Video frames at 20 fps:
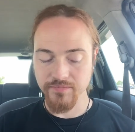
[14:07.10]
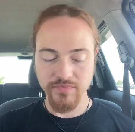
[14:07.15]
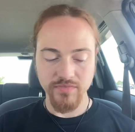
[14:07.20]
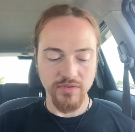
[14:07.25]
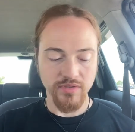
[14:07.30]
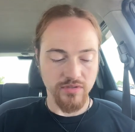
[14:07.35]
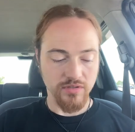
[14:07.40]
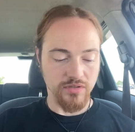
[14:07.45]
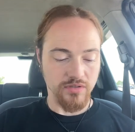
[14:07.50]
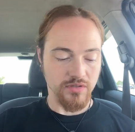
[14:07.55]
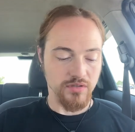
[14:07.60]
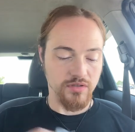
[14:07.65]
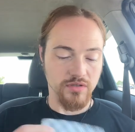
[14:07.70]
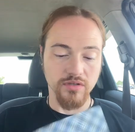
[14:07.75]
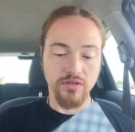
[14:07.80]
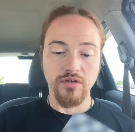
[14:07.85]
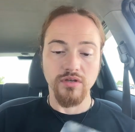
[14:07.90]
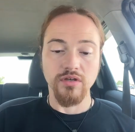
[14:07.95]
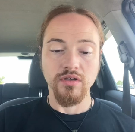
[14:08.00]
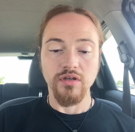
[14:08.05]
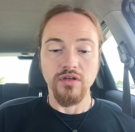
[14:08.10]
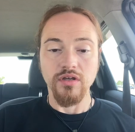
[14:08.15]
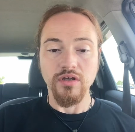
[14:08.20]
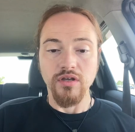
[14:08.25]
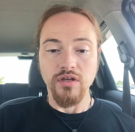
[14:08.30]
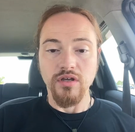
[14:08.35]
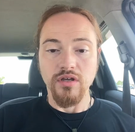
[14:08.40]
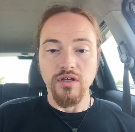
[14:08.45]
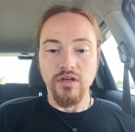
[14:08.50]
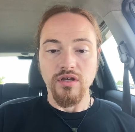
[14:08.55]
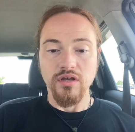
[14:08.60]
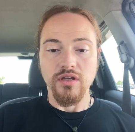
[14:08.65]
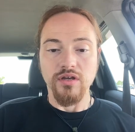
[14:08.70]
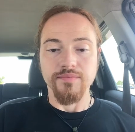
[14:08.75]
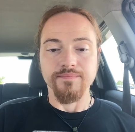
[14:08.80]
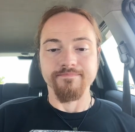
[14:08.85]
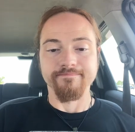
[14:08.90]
No one is speaking in this clip.